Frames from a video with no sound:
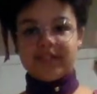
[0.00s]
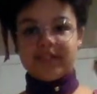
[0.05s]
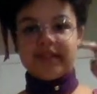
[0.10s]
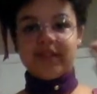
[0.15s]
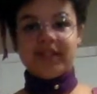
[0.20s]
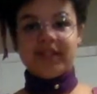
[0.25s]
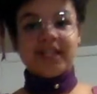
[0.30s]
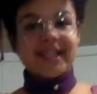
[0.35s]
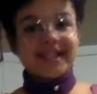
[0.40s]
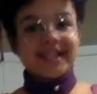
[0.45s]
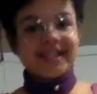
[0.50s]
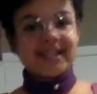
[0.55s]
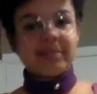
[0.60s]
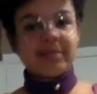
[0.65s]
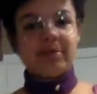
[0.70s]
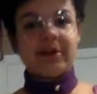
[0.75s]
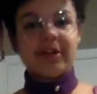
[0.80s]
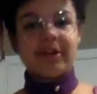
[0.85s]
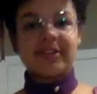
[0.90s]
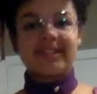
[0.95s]
lacy
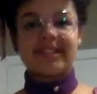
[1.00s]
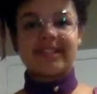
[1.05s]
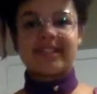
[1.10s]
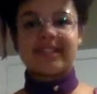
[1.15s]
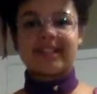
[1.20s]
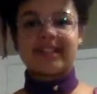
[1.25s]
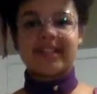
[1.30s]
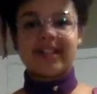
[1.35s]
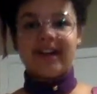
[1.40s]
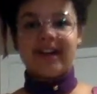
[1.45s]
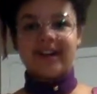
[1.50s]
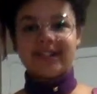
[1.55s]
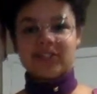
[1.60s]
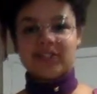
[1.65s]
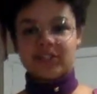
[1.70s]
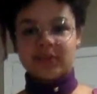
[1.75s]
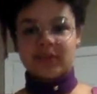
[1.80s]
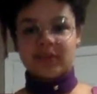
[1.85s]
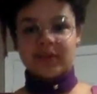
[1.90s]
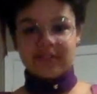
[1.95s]
parts of the socks
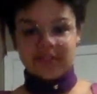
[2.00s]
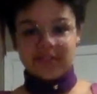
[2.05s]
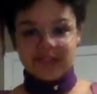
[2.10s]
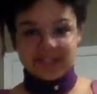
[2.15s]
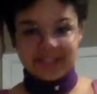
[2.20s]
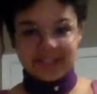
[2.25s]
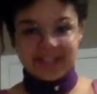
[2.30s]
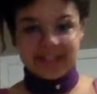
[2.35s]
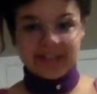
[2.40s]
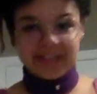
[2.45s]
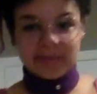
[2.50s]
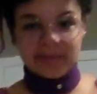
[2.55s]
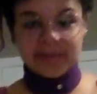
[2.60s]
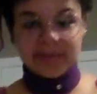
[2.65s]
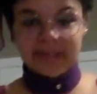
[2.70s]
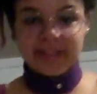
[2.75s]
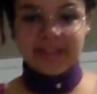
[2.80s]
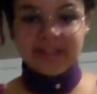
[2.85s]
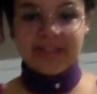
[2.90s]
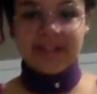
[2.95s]
just want to fall down.
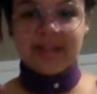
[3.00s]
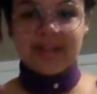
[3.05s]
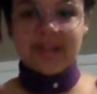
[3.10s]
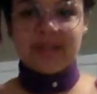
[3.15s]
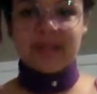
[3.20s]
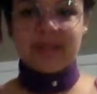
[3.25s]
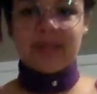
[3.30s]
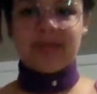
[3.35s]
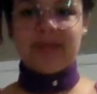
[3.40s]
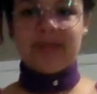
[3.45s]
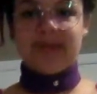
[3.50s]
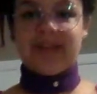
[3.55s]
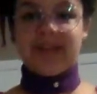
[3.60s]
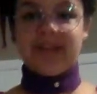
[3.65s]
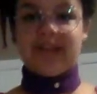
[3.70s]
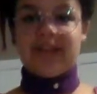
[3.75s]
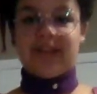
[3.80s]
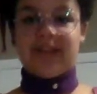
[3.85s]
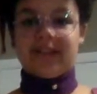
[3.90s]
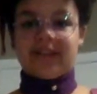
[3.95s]

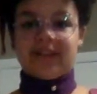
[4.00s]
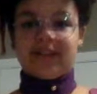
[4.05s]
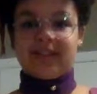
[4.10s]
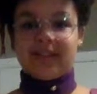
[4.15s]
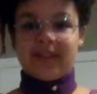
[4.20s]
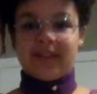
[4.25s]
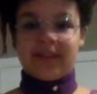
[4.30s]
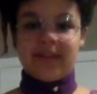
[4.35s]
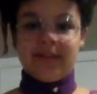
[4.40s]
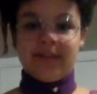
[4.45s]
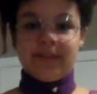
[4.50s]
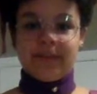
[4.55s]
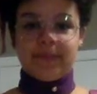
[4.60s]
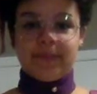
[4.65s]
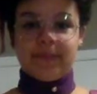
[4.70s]
But other than that,